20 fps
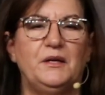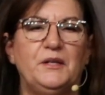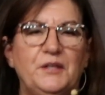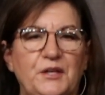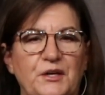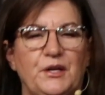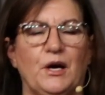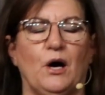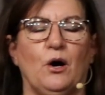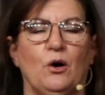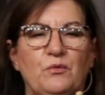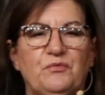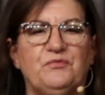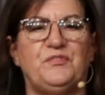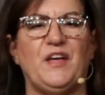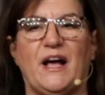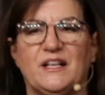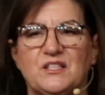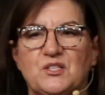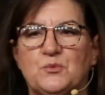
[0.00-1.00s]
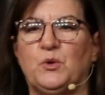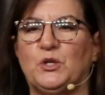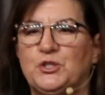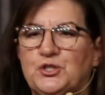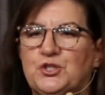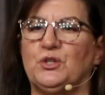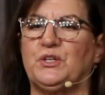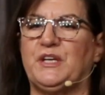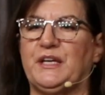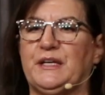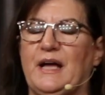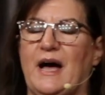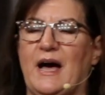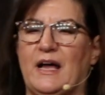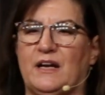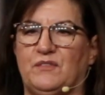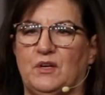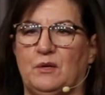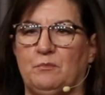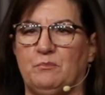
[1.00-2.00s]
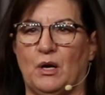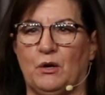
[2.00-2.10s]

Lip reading: you know, that's what you'll get out of it.